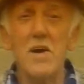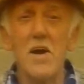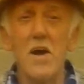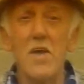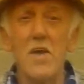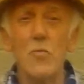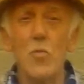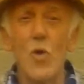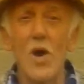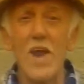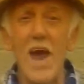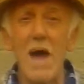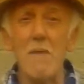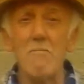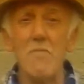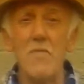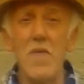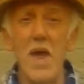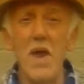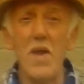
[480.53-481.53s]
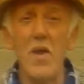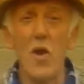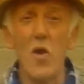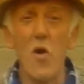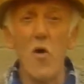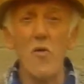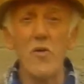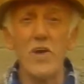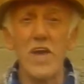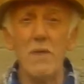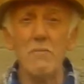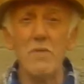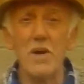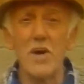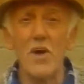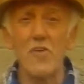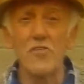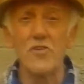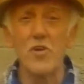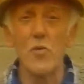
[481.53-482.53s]
And what happened then? Along came a
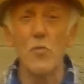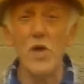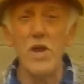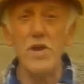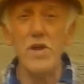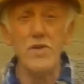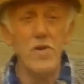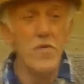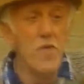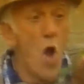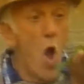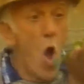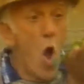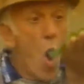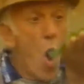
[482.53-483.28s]
gust of wind and